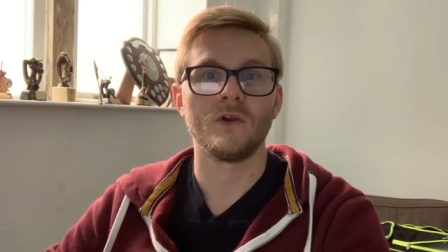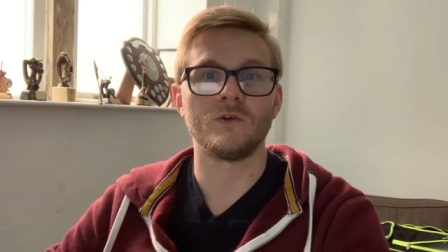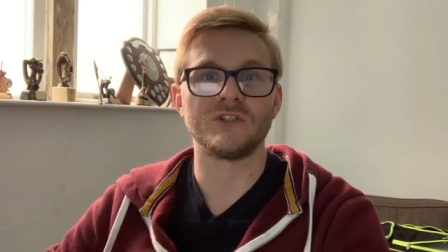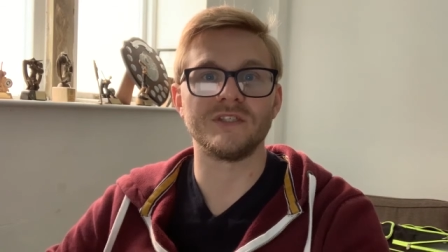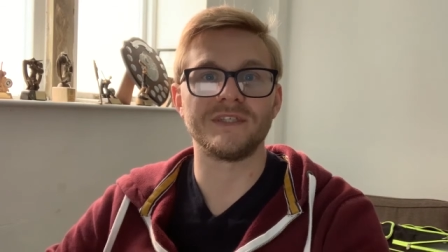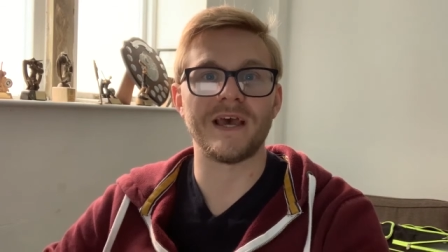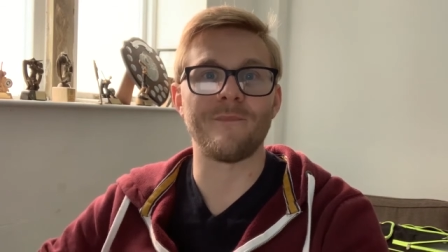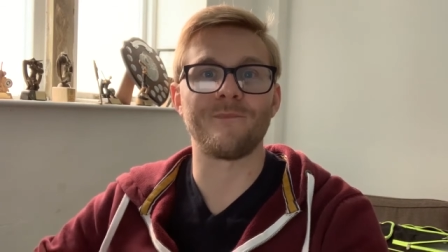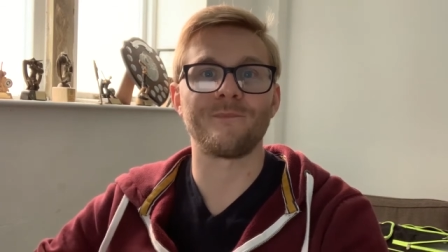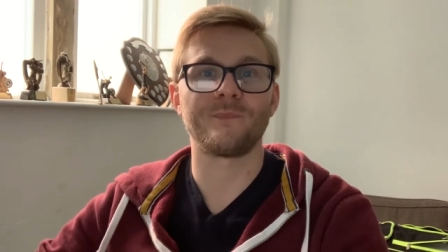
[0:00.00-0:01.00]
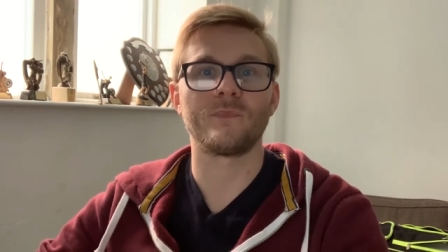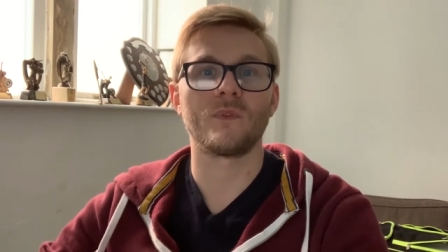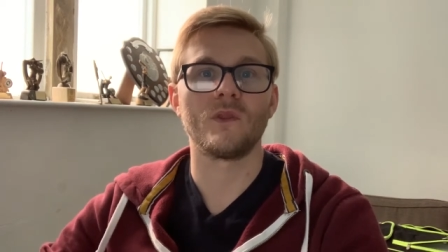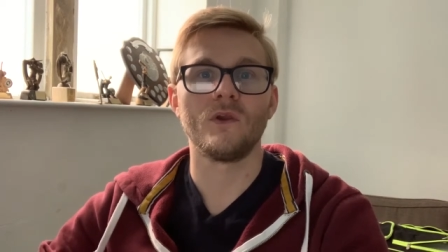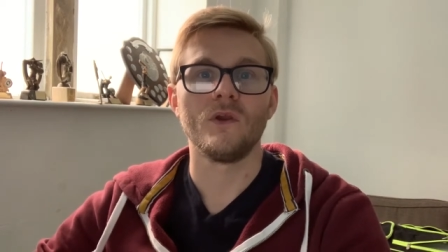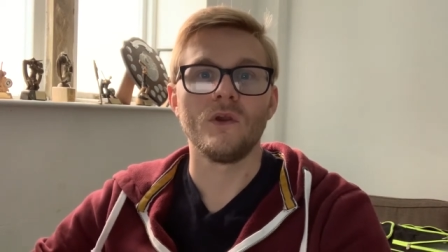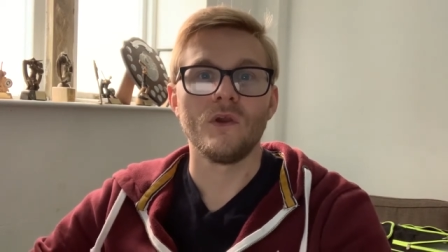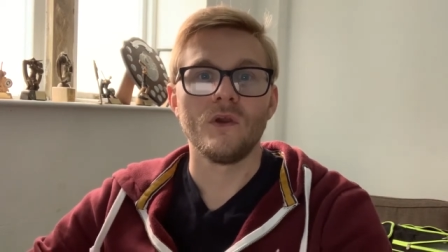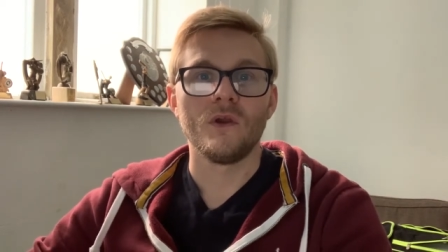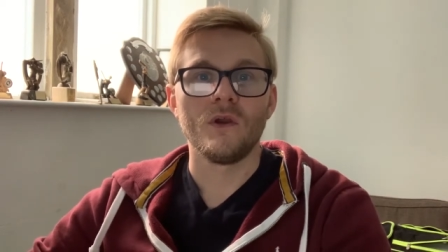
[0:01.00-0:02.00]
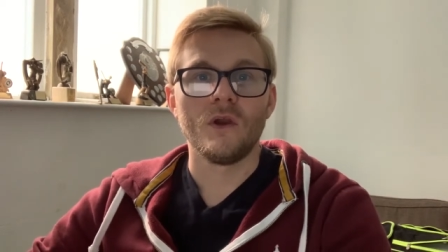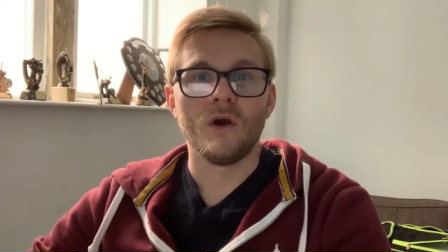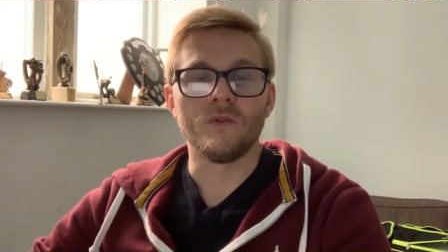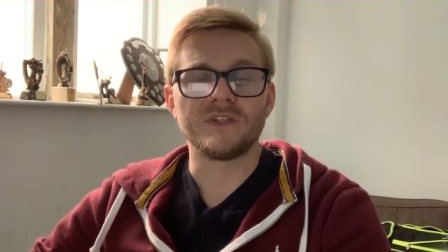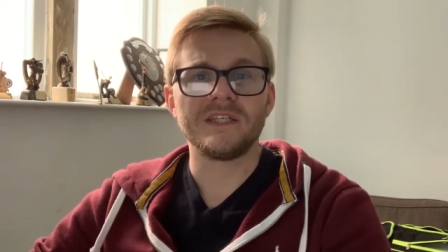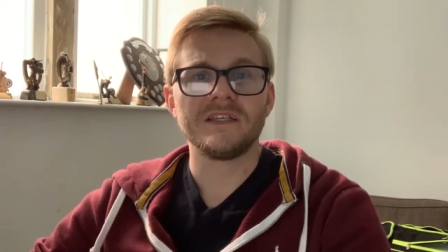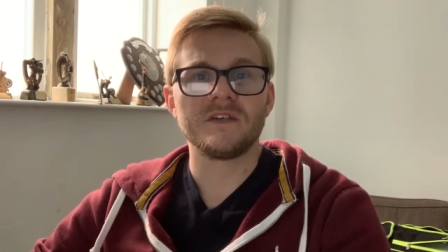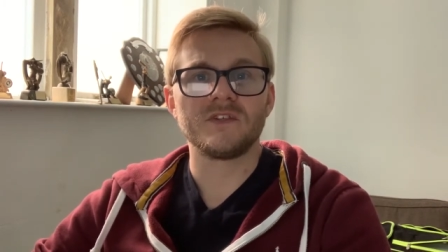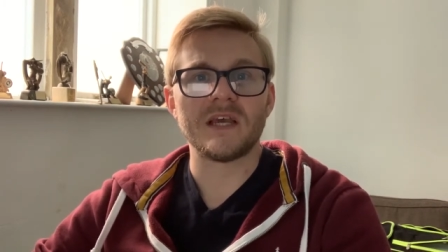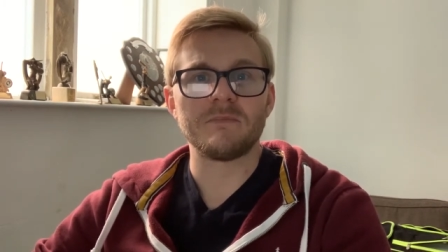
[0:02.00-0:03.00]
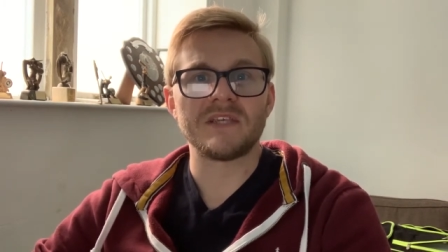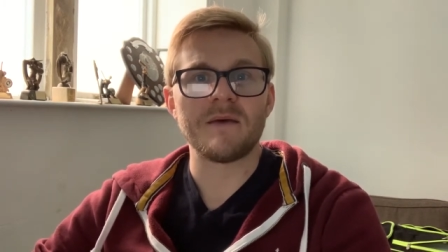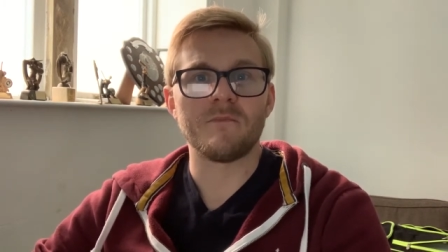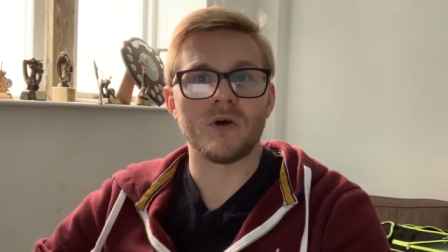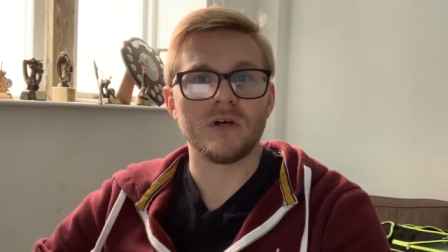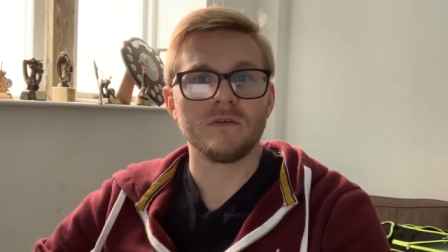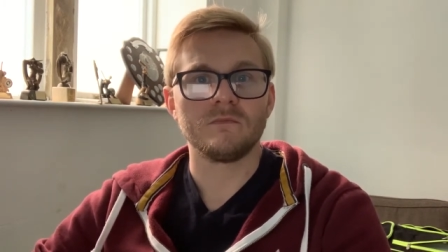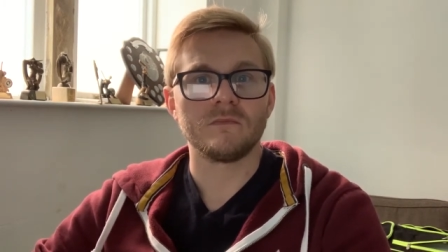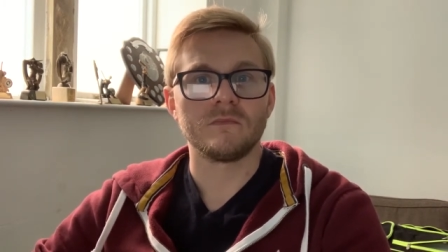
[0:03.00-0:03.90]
Question 10. On the 6th of September